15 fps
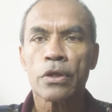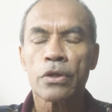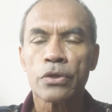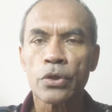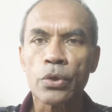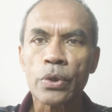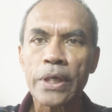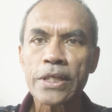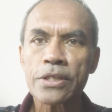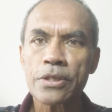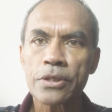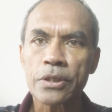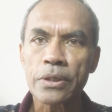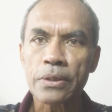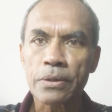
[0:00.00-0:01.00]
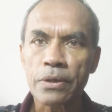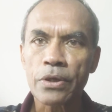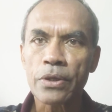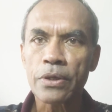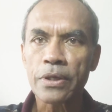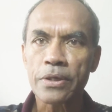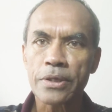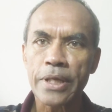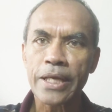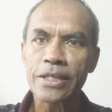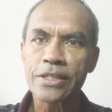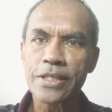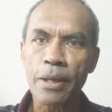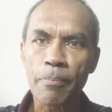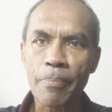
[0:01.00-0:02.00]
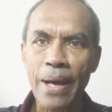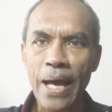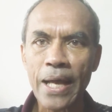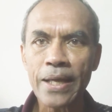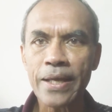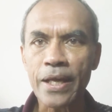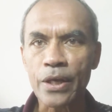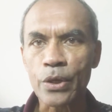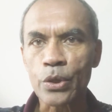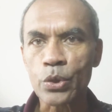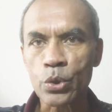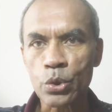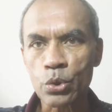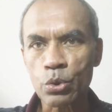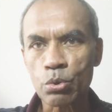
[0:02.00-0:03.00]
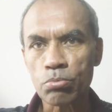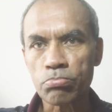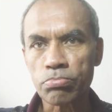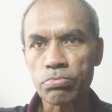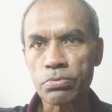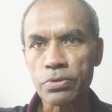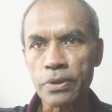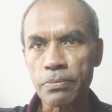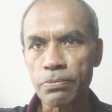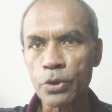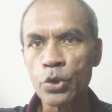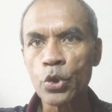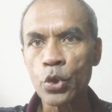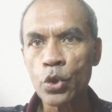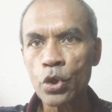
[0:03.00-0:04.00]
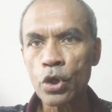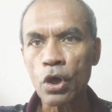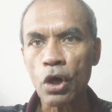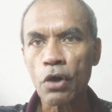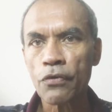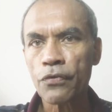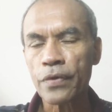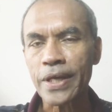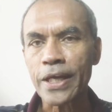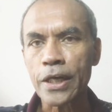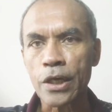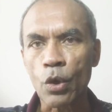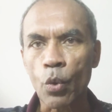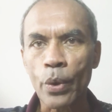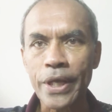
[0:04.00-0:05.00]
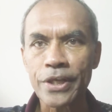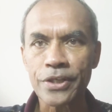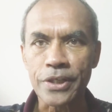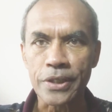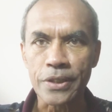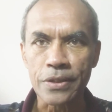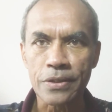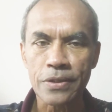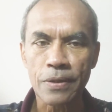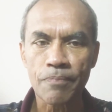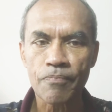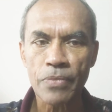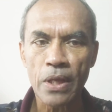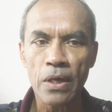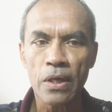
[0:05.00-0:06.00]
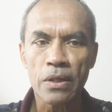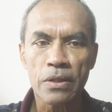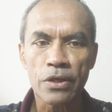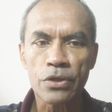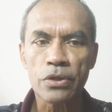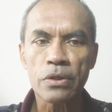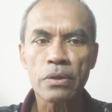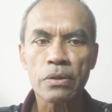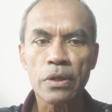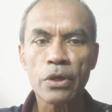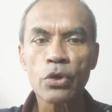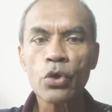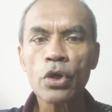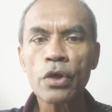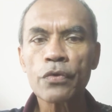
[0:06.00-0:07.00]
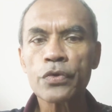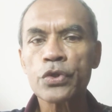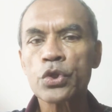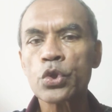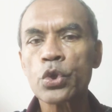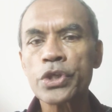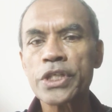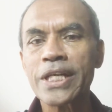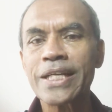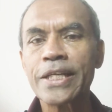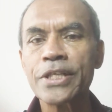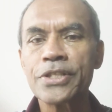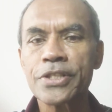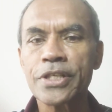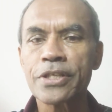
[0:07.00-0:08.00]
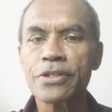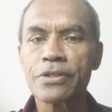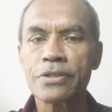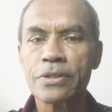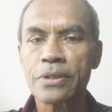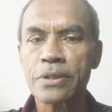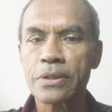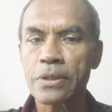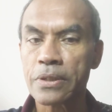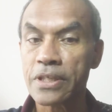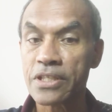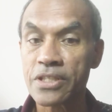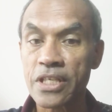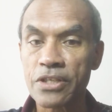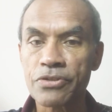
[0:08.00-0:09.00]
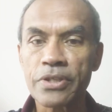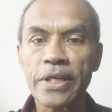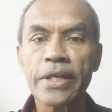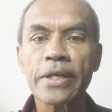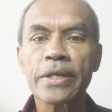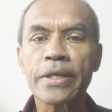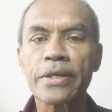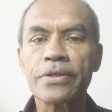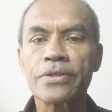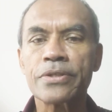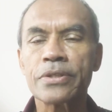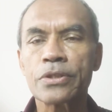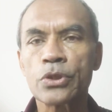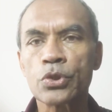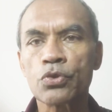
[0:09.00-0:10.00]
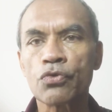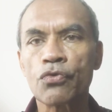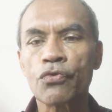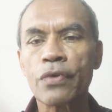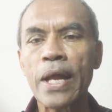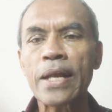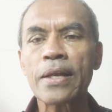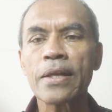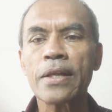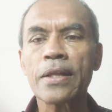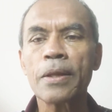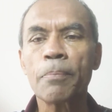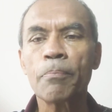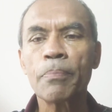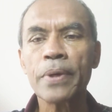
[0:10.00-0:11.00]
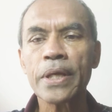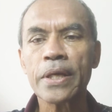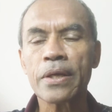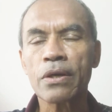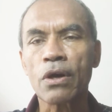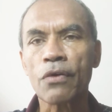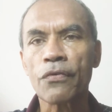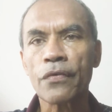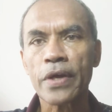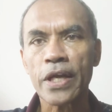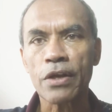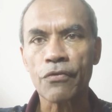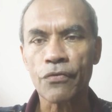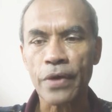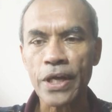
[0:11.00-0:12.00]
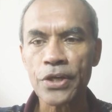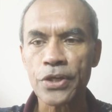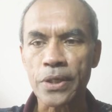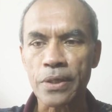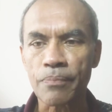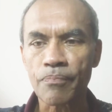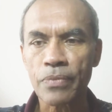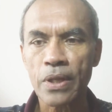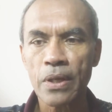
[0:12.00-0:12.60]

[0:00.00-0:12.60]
So let's take a step back and go to the goal of interventions. The goal of social distancing is to flatten the peak of infection